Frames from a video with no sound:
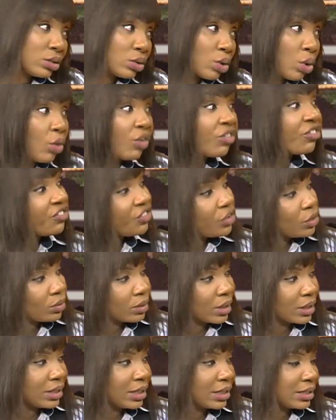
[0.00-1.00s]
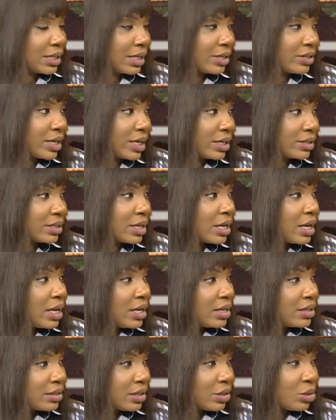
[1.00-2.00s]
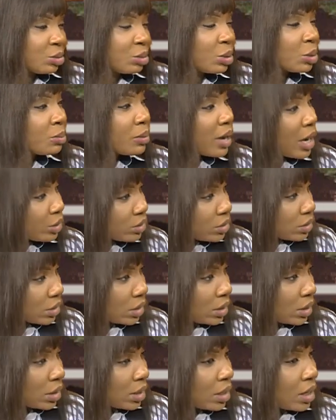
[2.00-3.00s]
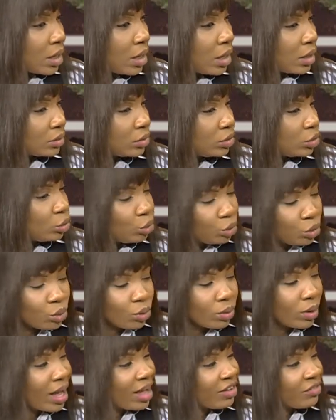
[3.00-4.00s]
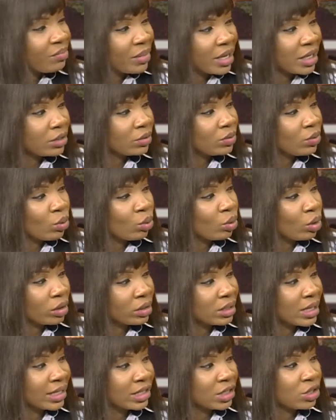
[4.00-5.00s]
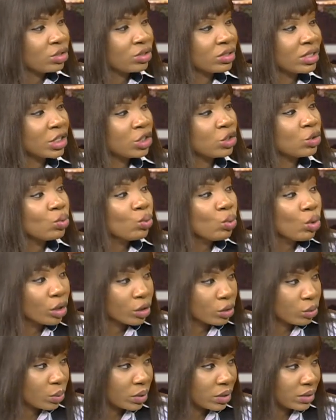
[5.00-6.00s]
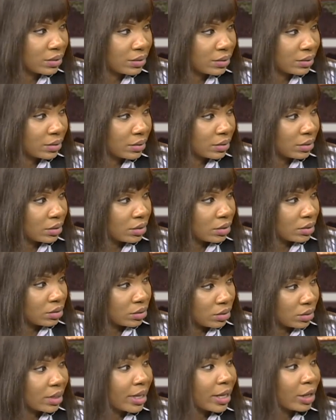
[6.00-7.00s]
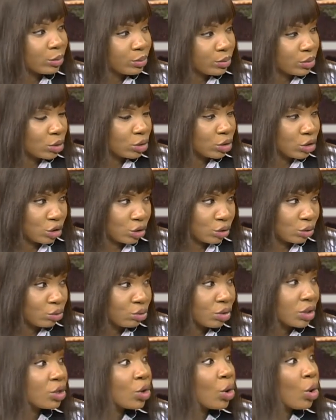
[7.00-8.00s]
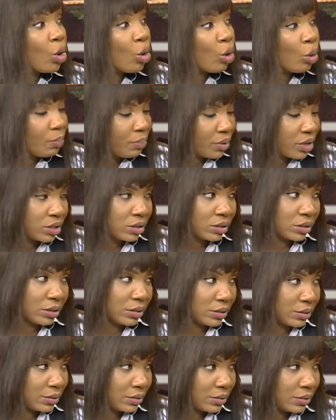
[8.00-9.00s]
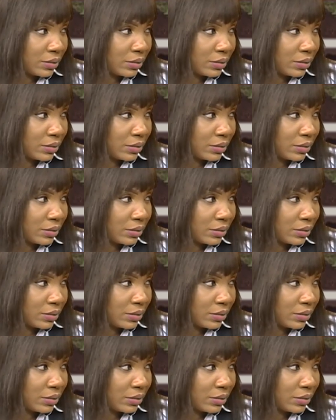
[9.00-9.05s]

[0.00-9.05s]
or feel that their child has cerebral palsy, do you have medical organizations that you work with to help such children or persons?